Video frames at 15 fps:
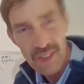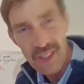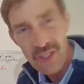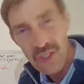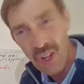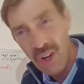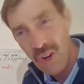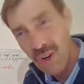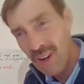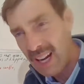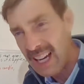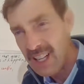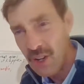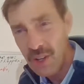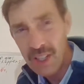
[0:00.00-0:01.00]
So
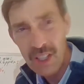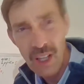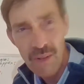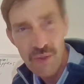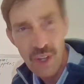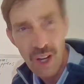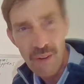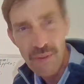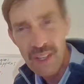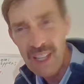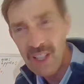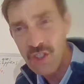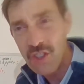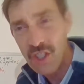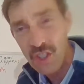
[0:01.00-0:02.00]
I know it gives off
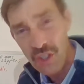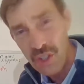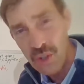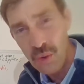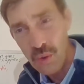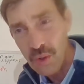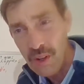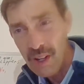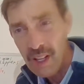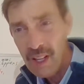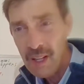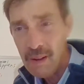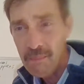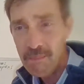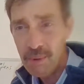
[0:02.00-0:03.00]
heat to you,
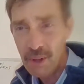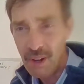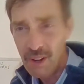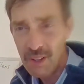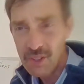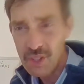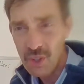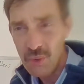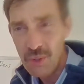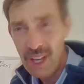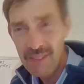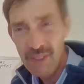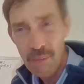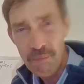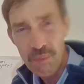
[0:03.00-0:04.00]
but also we
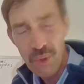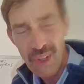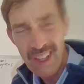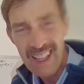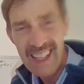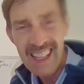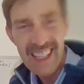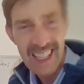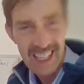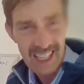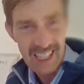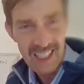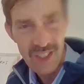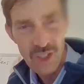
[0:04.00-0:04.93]
have to put in heat.